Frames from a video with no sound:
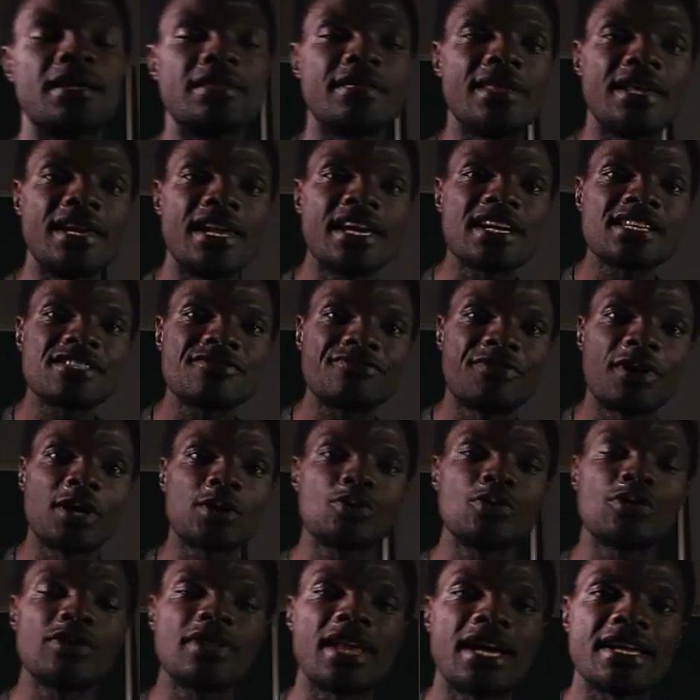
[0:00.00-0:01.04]
The next
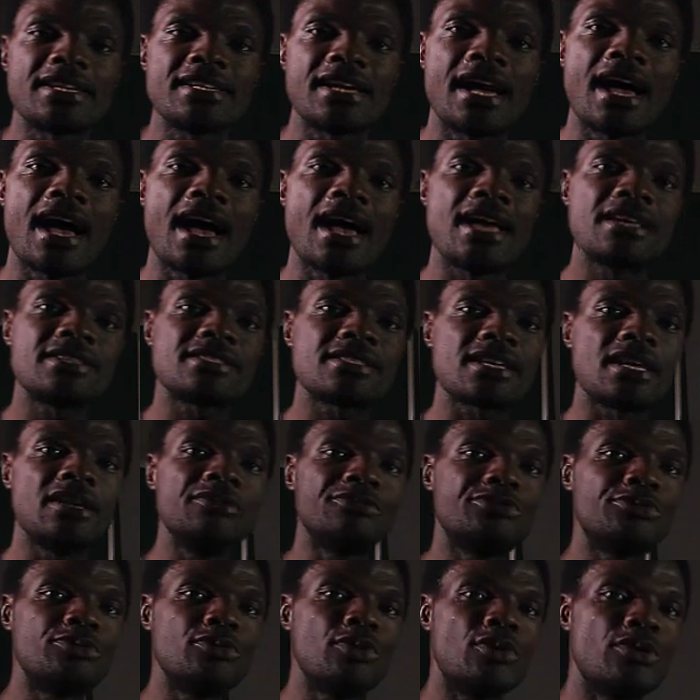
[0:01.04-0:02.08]
factor that has
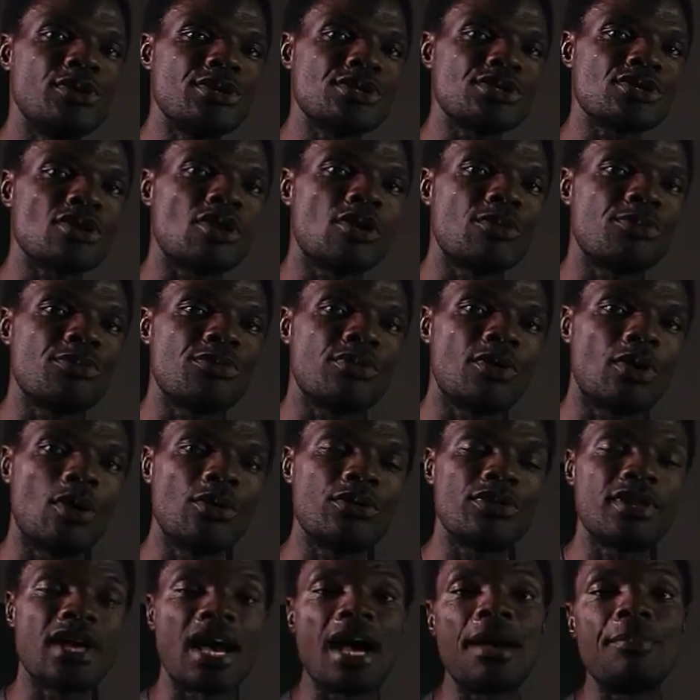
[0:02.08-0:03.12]
influence
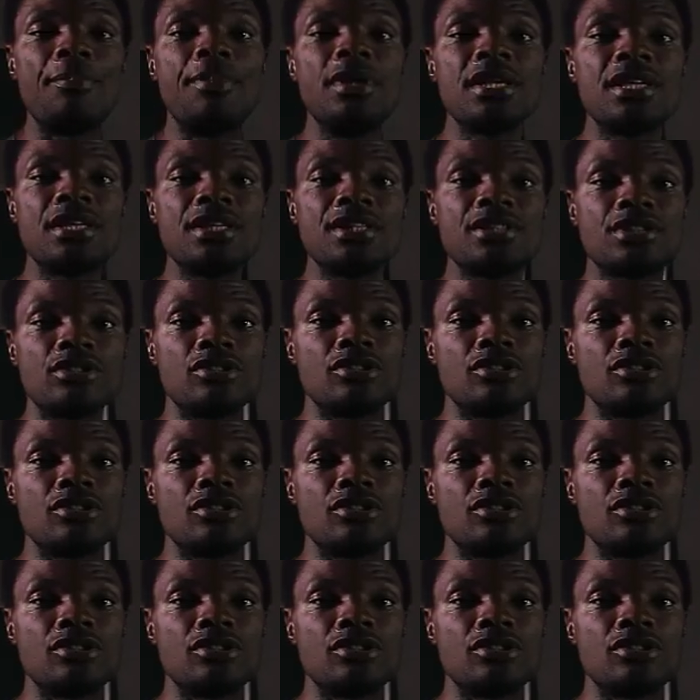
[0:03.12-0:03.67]
on the application